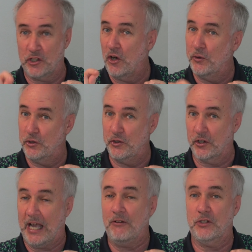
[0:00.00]
to go and do your
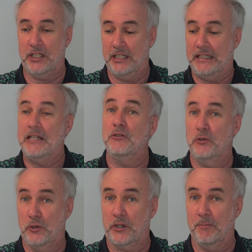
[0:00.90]
counting and then do
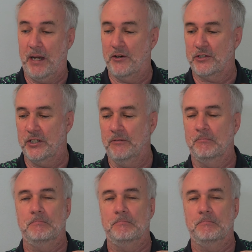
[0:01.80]
your comparison.